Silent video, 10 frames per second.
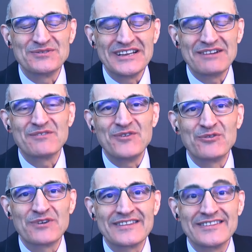hear a phone
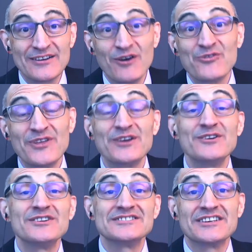ring and think, oh, thank
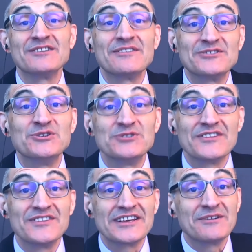goodness I don't have to do
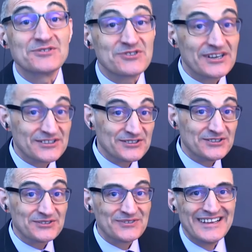that thing I was trying to do.